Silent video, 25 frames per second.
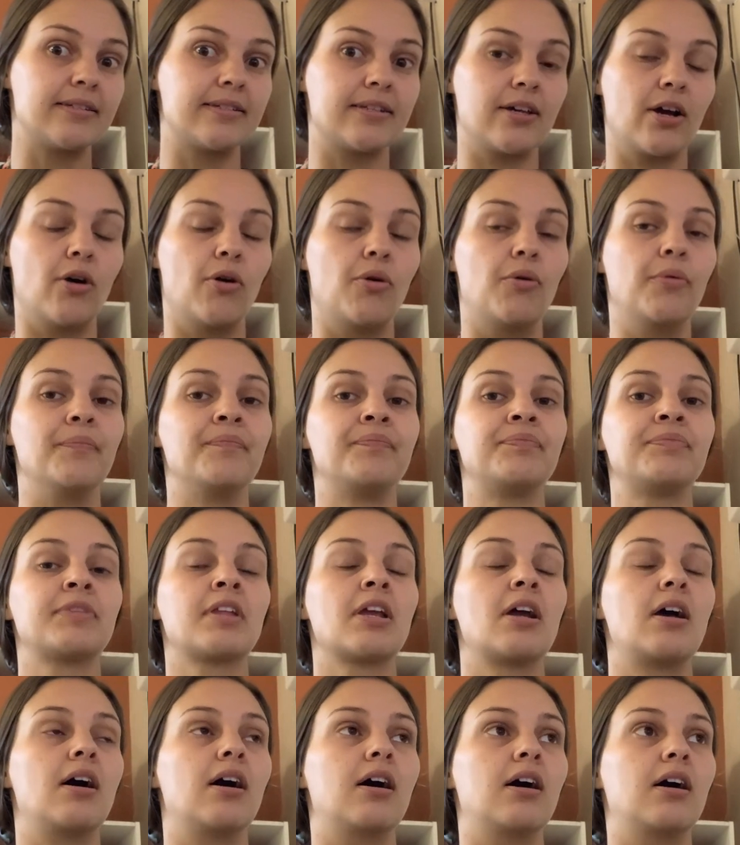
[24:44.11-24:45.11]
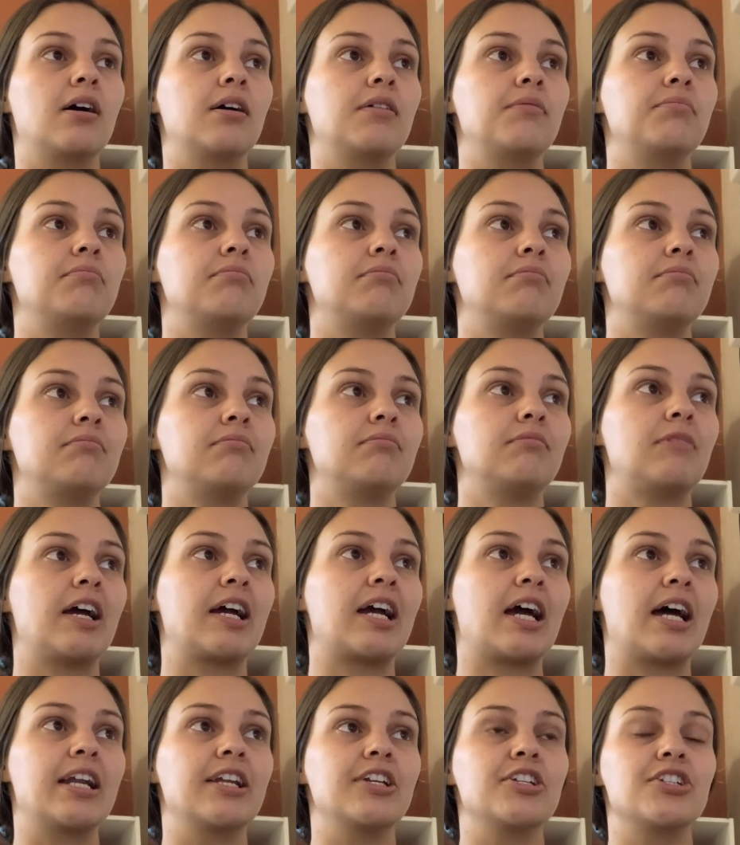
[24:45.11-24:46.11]
So I
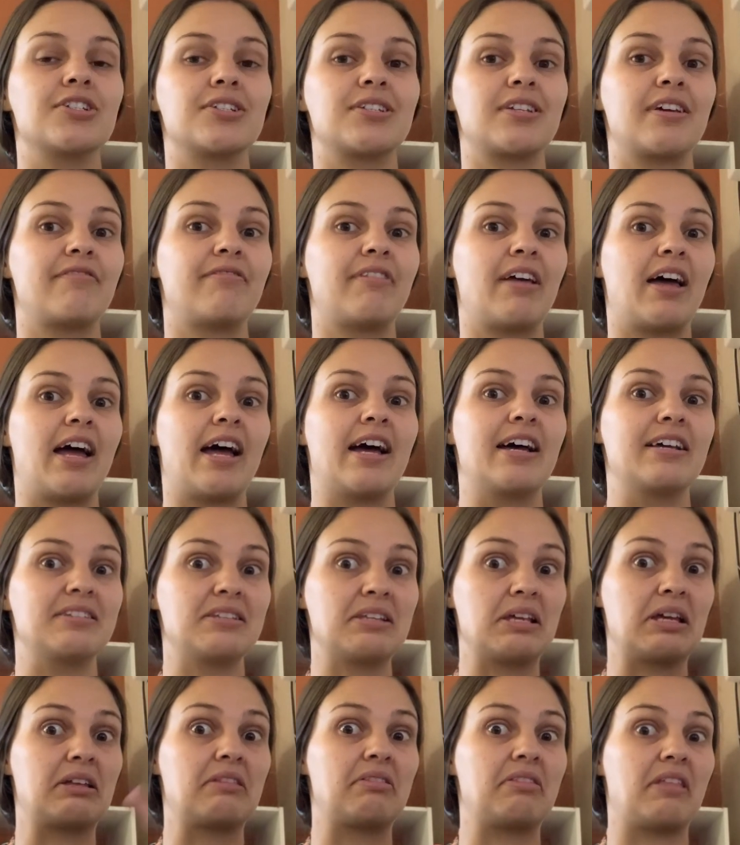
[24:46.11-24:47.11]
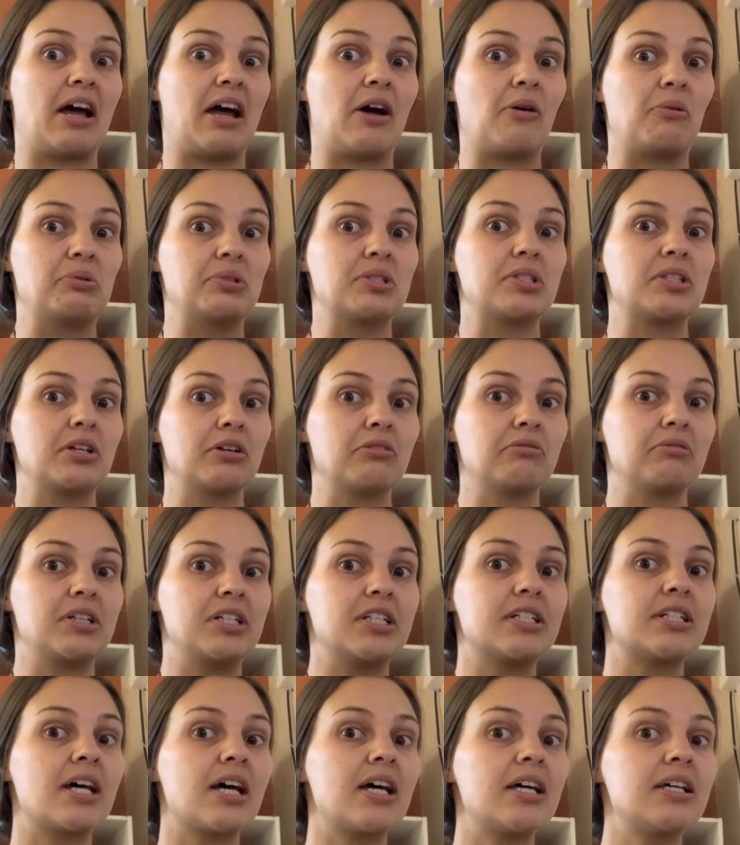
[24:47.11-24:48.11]
kind of just left that as like that was their
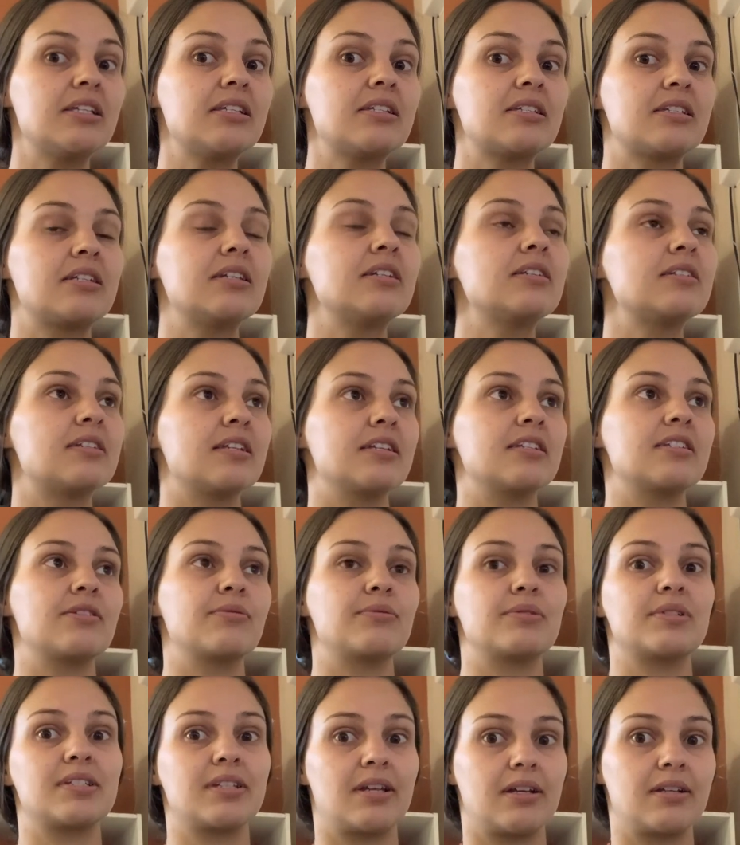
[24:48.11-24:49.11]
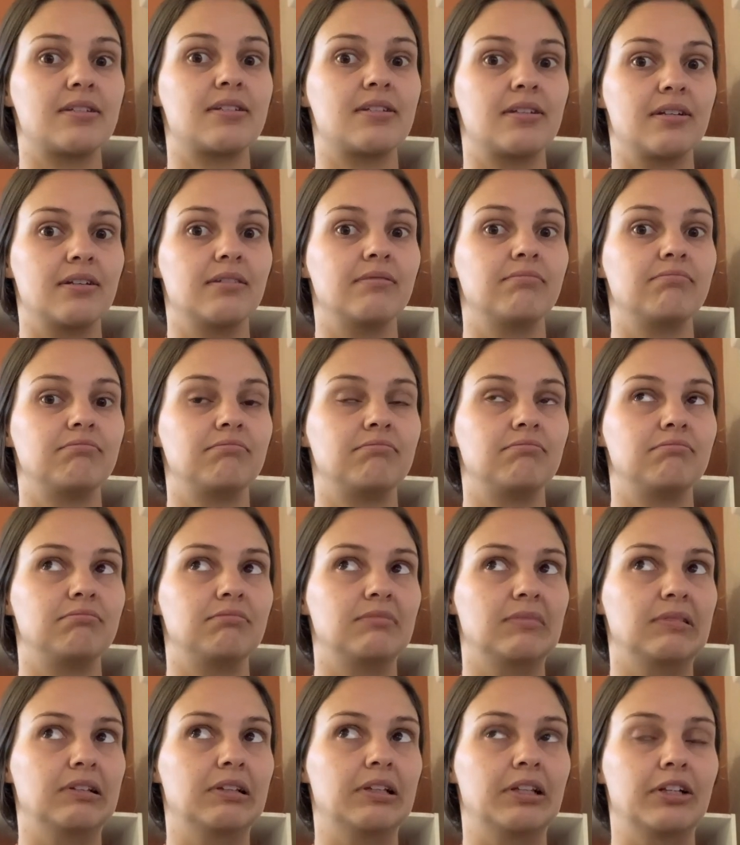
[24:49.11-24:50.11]
retest since it was tested
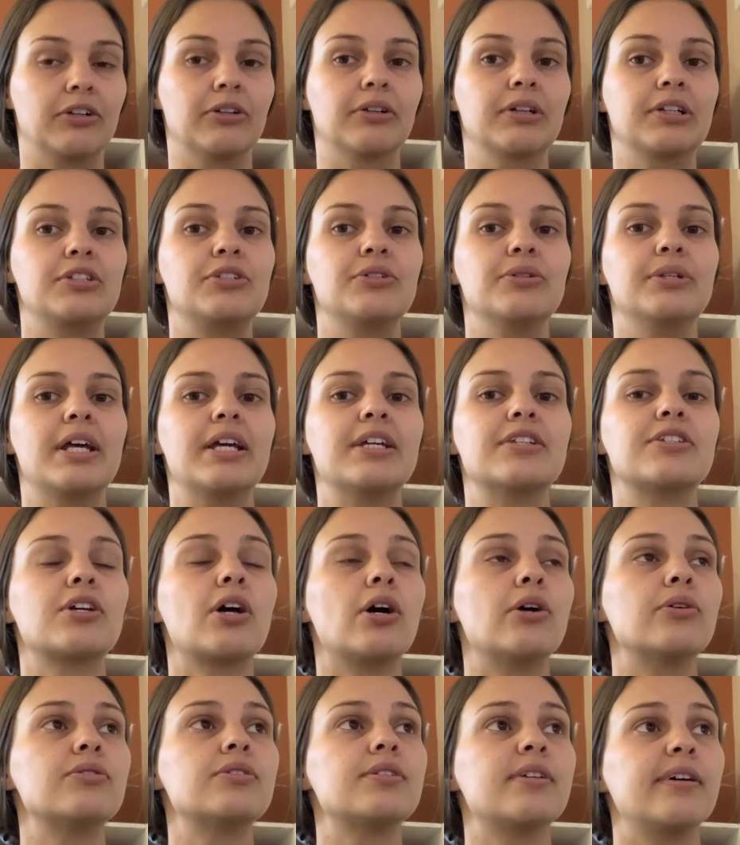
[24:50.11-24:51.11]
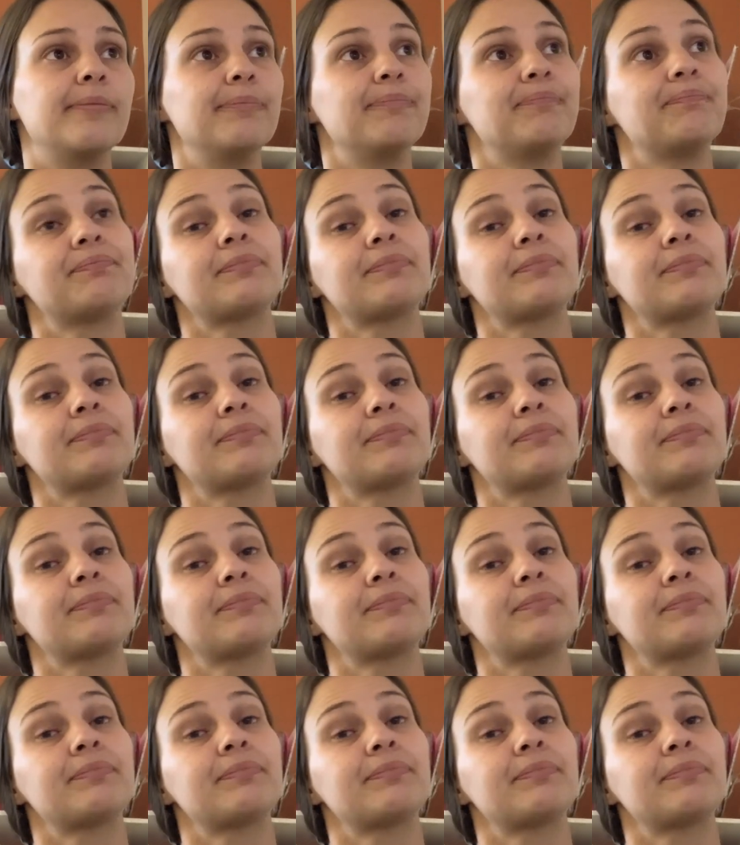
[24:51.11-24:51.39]
literally 2 days ago. So